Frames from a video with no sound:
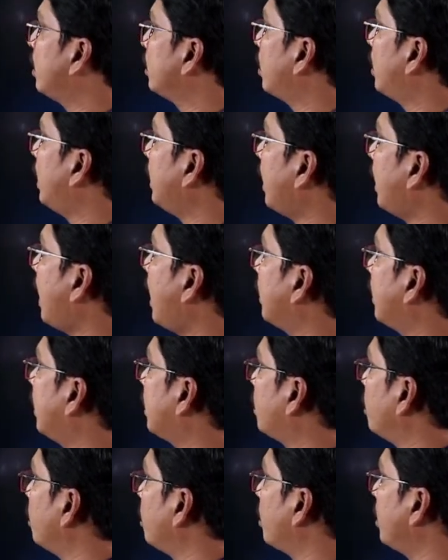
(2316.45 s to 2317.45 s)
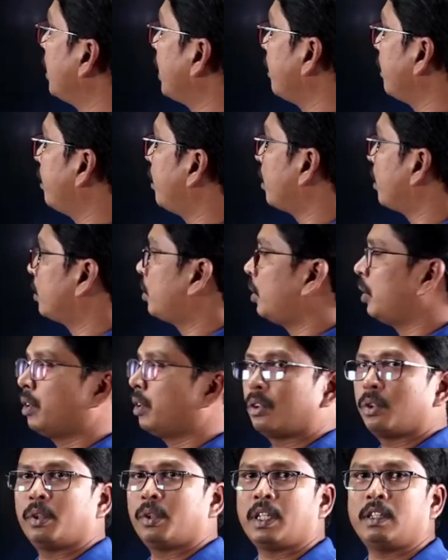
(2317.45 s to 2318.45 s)
So that add that 224. So
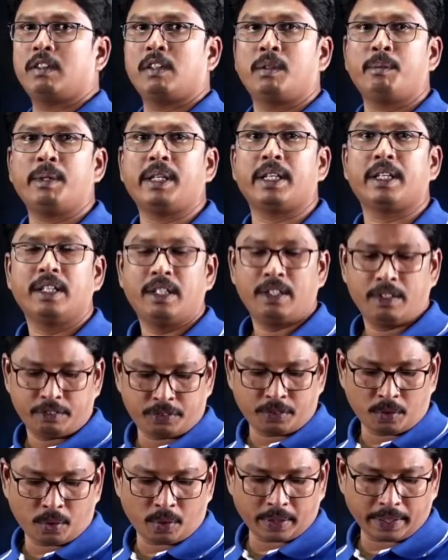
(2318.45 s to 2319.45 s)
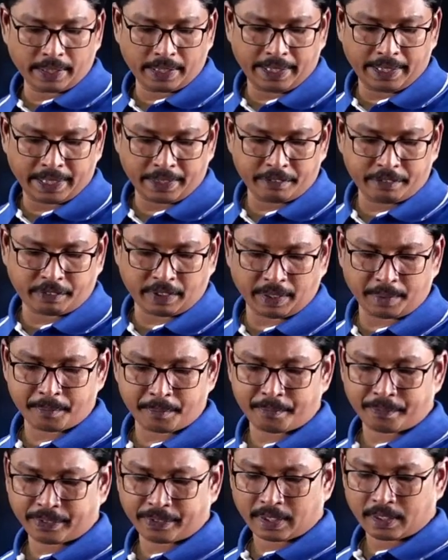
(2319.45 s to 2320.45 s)
total will be 485.
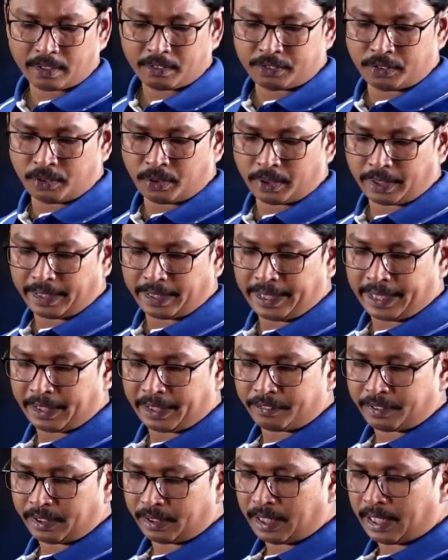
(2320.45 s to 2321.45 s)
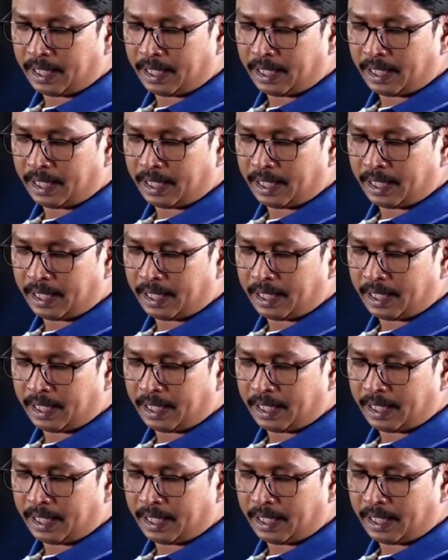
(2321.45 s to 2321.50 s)
485.